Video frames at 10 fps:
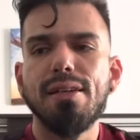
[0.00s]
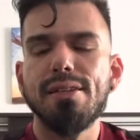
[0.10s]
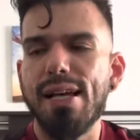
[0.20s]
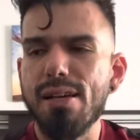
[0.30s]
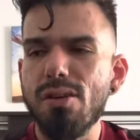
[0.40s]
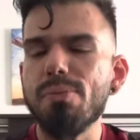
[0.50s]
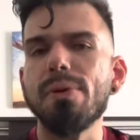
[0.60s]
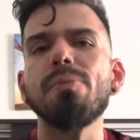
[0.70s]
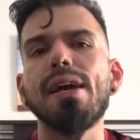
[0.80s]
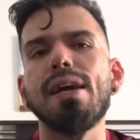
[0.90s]
that held me
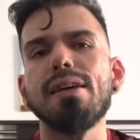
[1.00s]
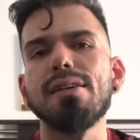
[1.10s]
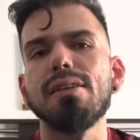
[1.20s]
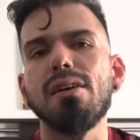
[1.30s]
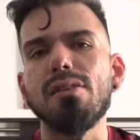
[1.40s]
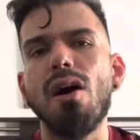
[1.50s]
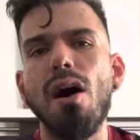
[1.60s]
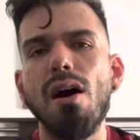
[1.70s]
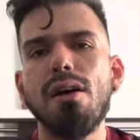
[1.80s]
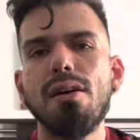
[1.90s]
back a lot,